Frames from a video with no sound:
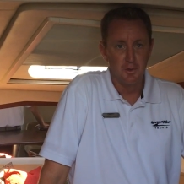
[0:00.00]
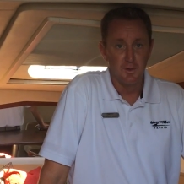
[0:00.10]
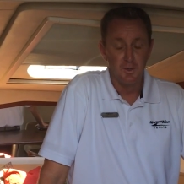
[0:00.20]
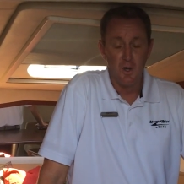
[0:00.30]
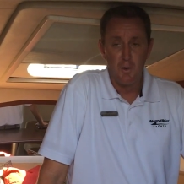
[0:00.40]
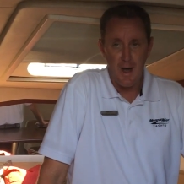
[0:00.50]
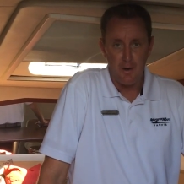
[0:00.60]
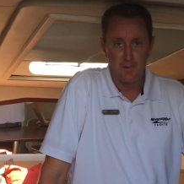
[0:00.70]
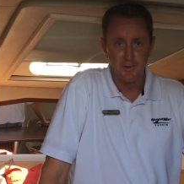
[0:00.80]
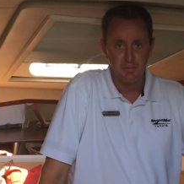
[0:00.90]
with low
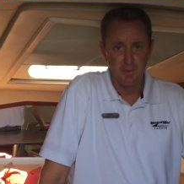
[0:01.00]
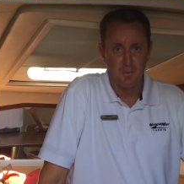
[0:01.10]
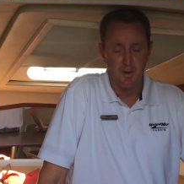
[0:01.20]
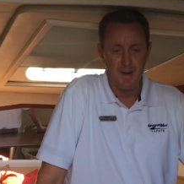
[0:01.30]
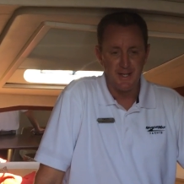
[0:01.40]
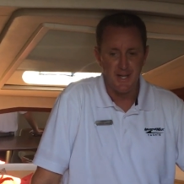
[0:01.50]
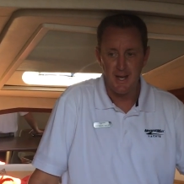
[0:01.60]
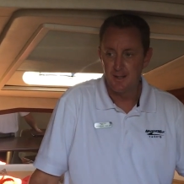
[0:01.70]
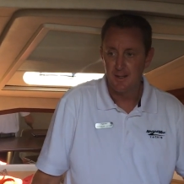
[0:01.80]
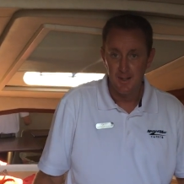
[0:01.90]
hours and been well
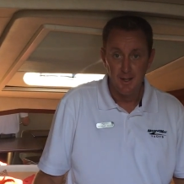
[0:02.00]
maintained,